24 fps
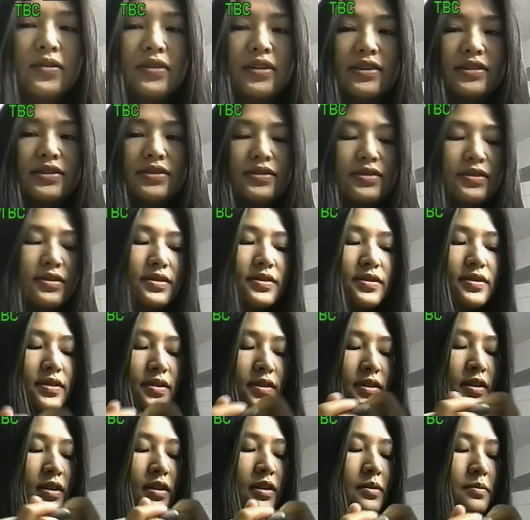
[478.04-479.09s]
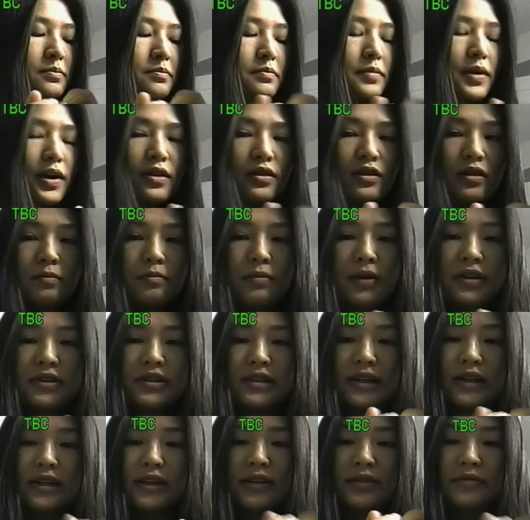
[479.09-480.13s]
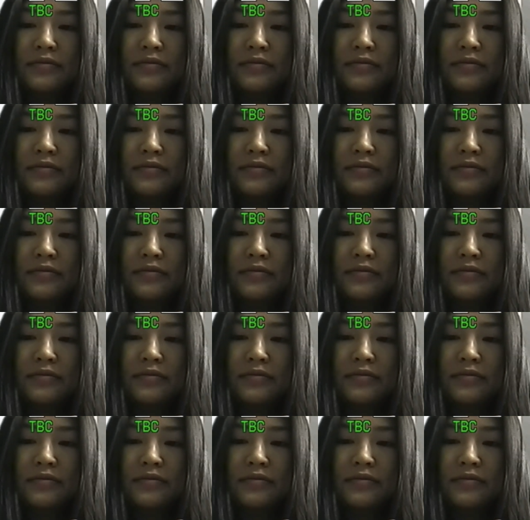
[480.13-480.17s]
and it's barely budging.